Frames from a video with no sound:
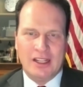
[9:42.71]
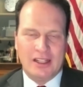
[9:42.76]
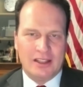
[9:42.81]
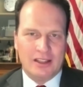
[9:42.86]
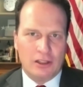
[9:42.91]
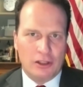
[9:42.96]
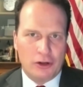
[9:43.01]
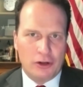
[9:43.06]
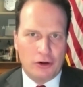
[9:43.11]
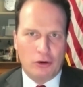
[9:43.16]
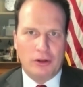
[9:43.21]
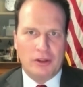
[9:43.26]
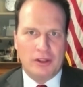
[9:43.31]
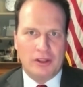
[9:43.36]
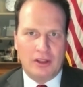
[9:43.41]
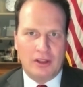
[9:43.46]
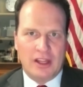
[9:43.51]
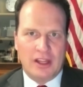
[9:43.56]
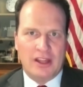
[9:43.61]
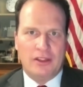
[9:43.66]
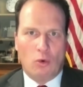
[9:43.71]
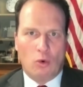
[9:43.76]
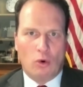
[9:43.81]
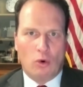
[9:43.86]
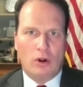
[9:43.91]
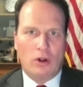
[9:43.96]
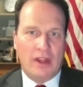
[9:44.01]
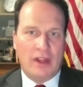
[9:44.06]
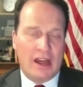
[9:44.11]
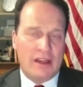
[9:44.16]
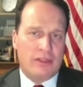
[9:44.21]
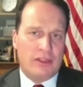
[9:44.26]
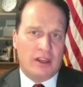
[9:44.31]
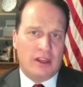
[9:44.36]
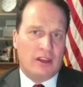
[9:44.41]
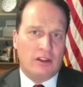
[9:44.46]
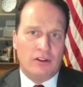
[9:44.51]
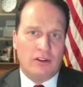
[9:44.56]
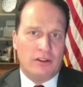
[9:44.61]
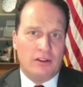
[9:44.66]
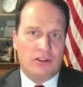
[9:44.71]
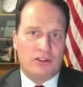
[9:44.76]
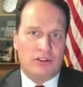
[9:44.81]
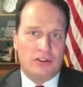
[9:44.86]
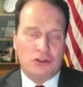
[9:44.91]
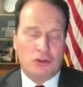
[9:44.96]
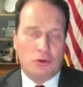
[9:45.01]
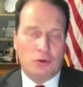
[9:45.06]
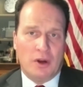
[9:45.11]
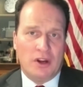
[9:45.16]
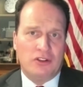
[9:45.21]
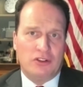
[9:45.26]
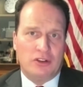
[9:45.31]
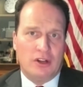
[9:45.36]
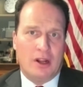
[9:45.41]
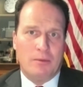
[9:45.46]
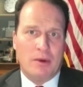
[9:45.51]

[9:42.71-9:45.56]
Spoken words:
literally led the world, I think, into this situation.